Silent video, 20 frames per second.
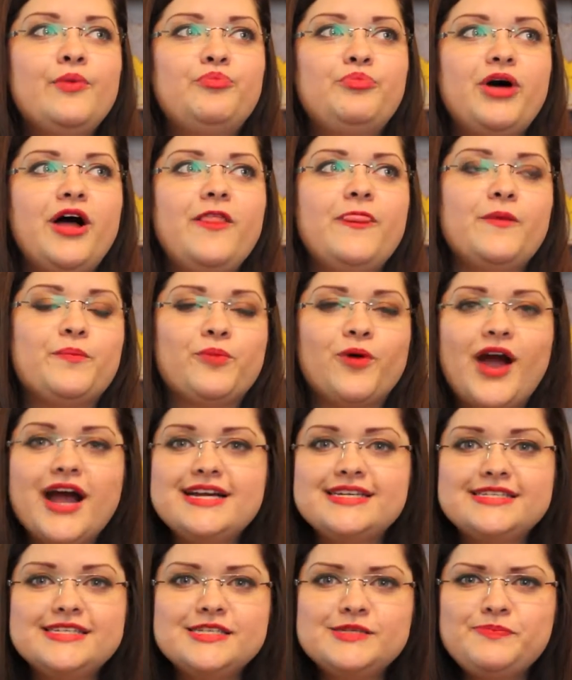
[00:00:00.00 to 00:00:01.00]
but the
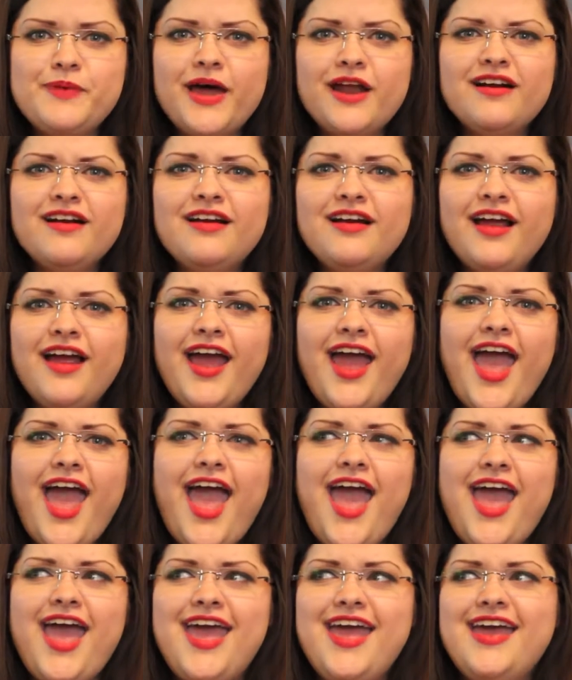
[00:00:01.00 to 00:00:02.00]
price is better,
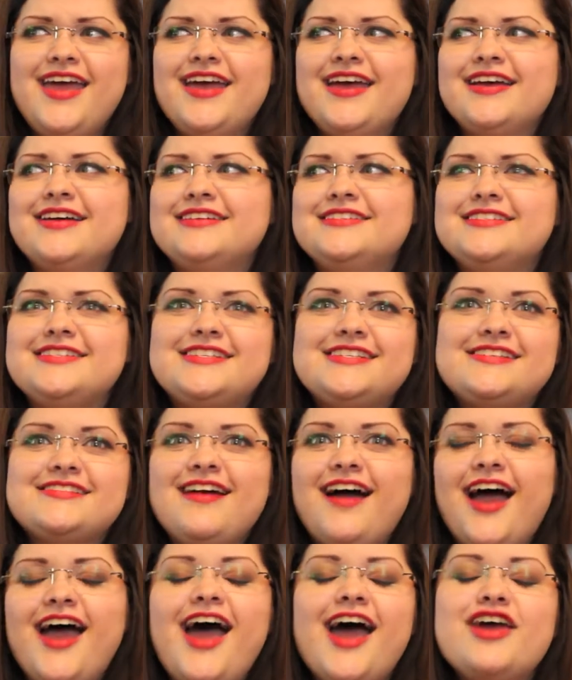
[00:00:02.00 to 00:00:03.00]
and
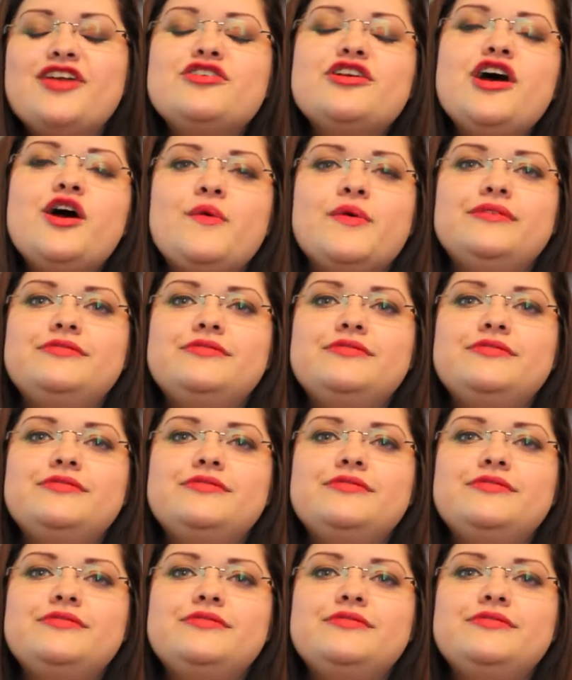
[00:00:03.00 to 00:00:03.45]
I don't know.